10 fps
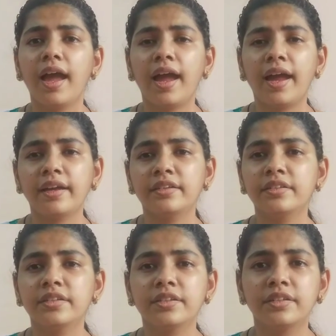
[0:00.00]

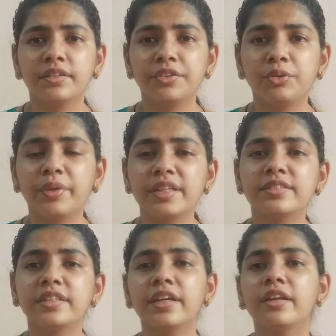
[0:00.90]
And you can
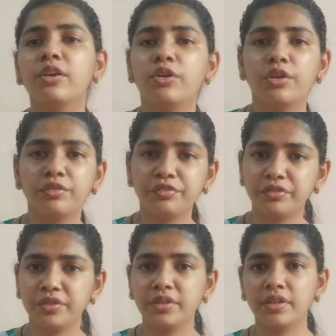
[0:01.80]
see a lot
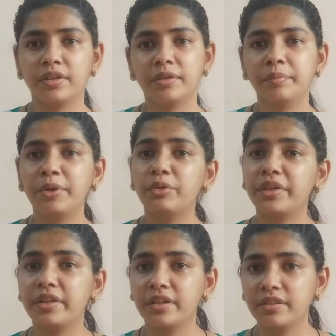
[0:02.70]
of
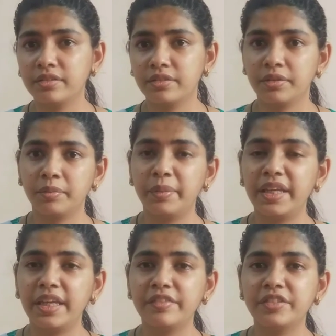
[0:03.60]
Puritan
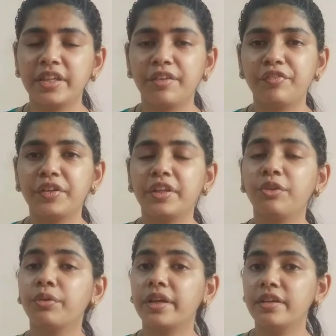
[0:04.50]
beliefs and everything.
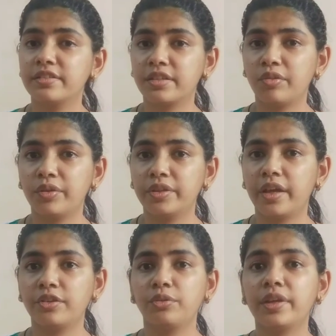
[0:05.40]
You can discover
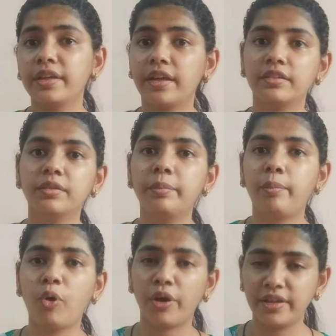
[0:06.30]
that, you can gather
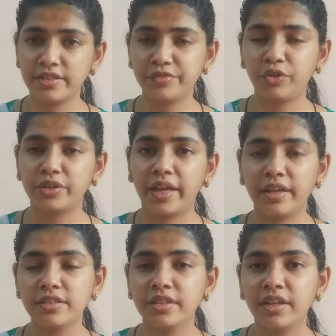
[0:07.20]
points for
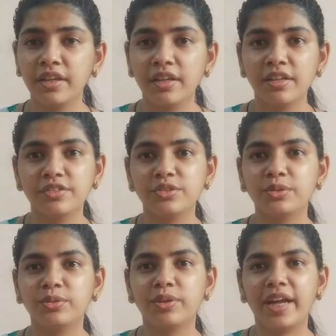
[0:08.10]
that.
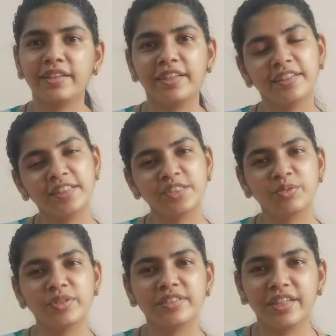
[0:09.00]
So I think this
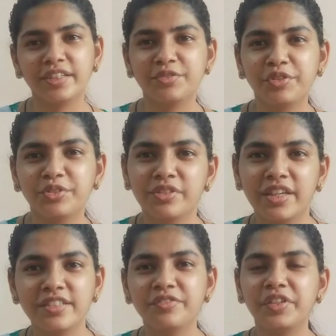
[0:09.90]
was it for
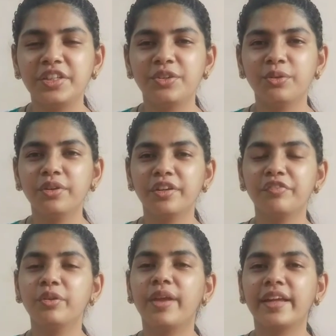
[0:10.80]
today's video.
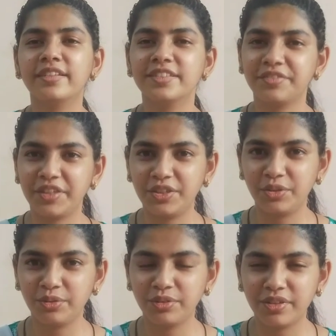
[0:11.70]
If you like this
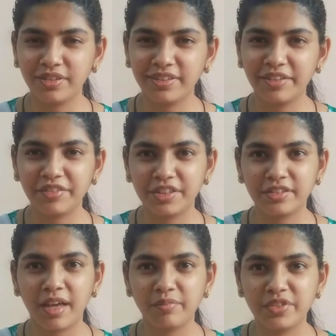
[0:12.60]
video, give it a
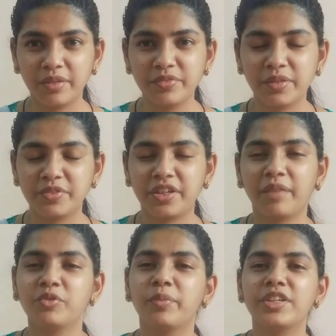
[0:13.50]
thumbs up,
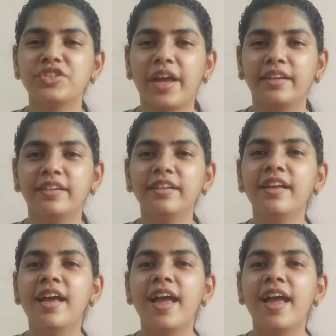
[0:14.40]
subscribe to my channel,